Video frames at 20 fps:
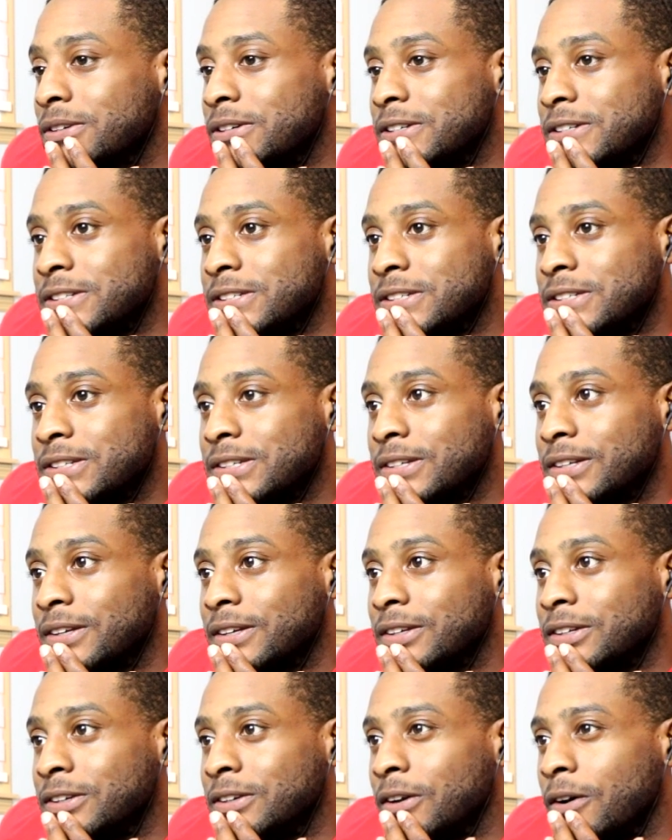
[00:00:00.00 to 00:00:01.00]
because
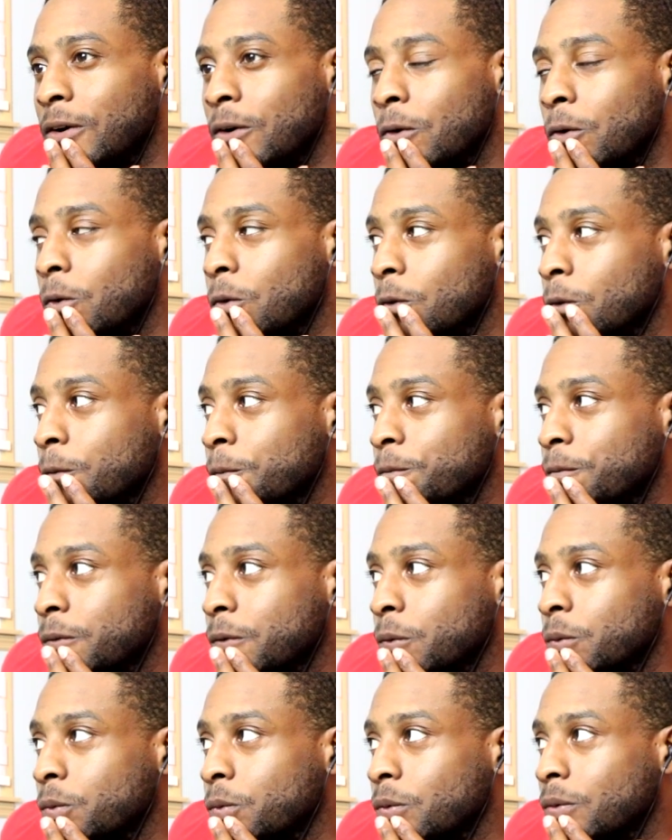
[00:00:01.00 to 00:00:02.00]
you know
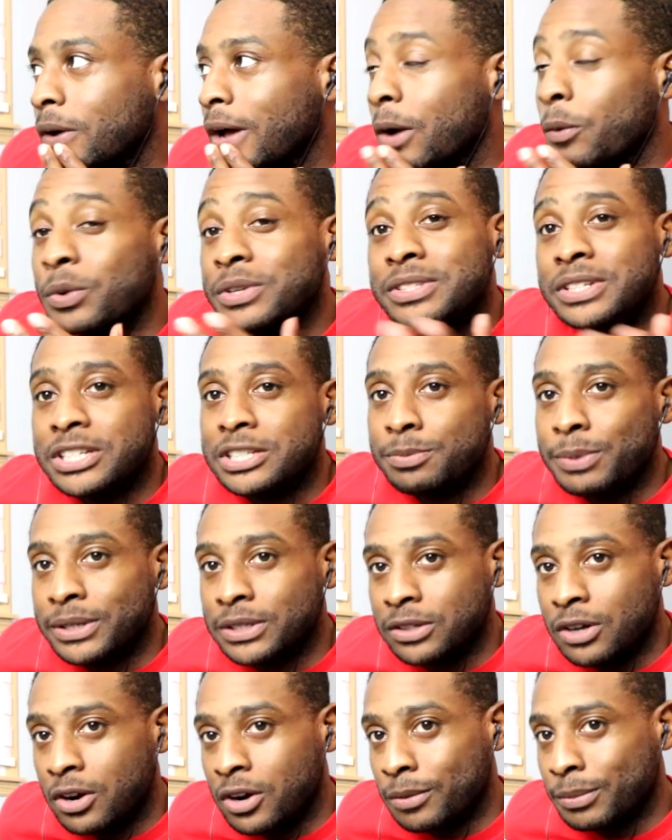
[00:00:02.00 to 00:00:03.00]
I wasn't
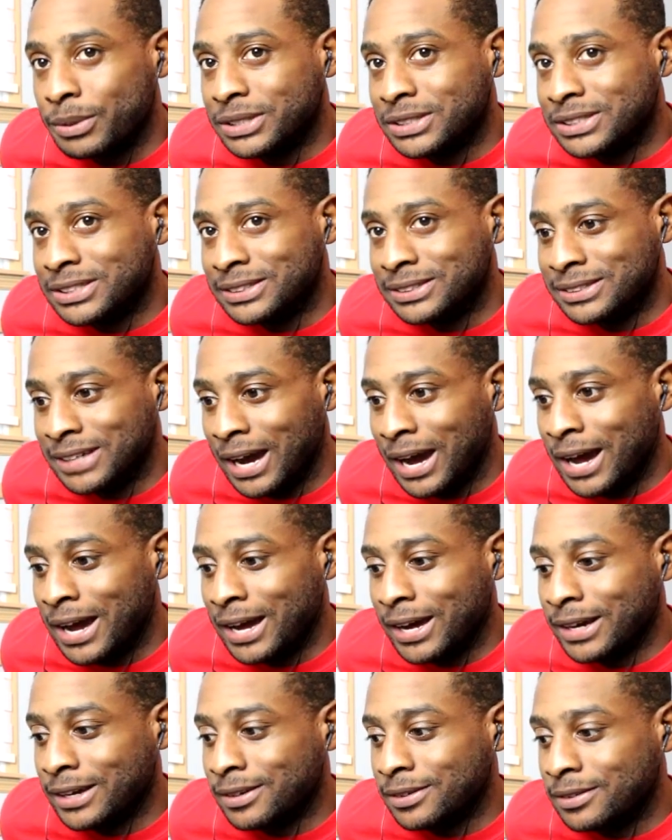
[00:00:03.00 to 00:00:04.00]
expecting Armin to
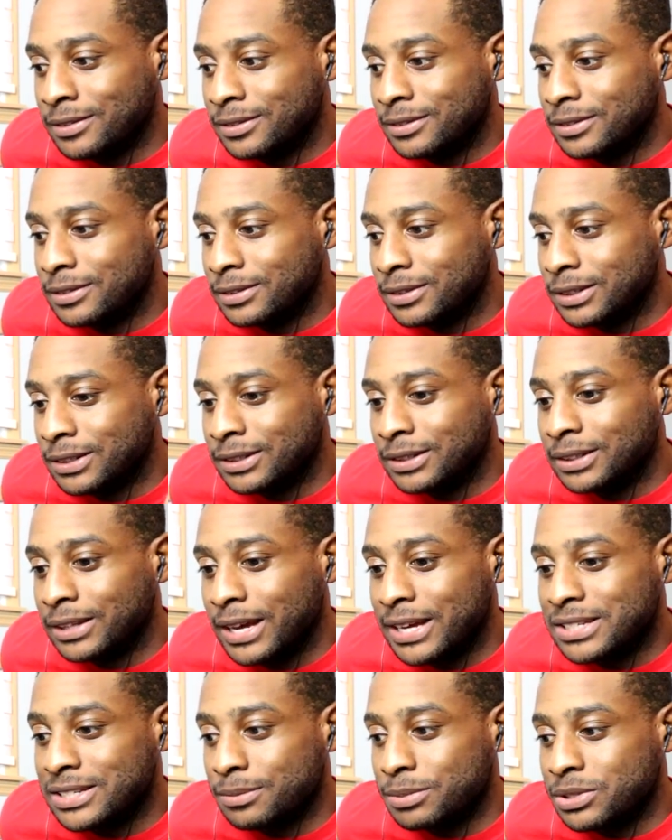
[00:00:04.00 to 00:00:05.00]
die in the
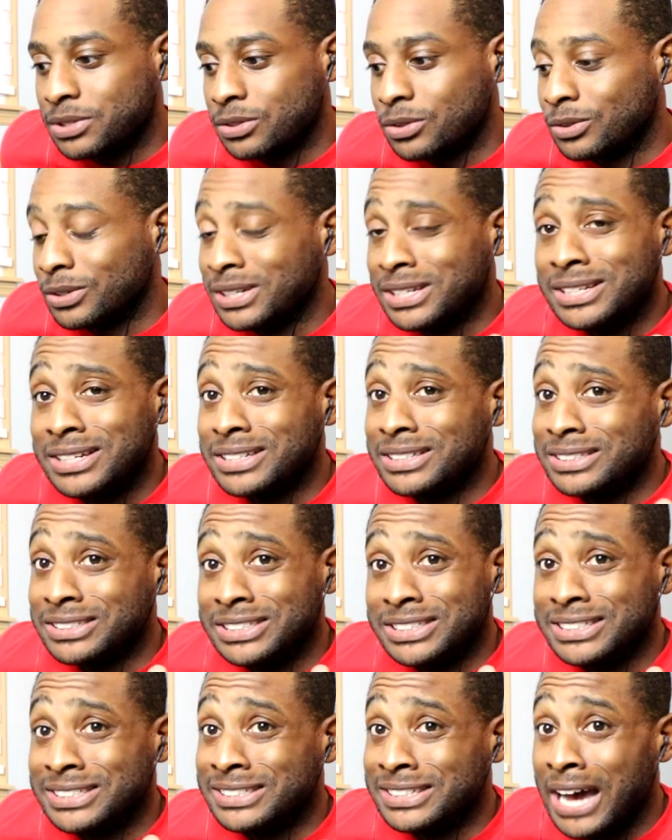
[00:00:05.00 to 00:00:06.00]
last episode, and he didn't
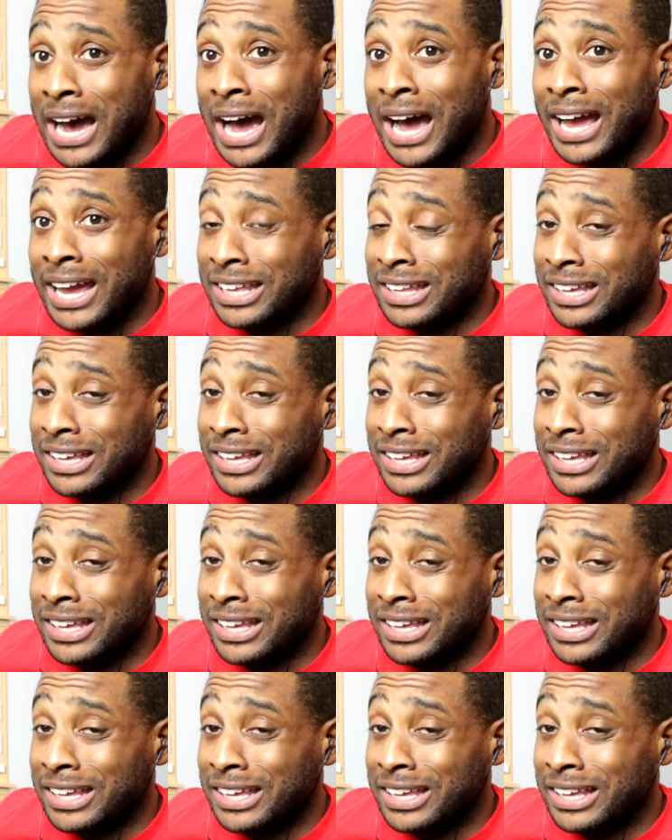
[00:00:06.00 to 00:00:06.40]
just die.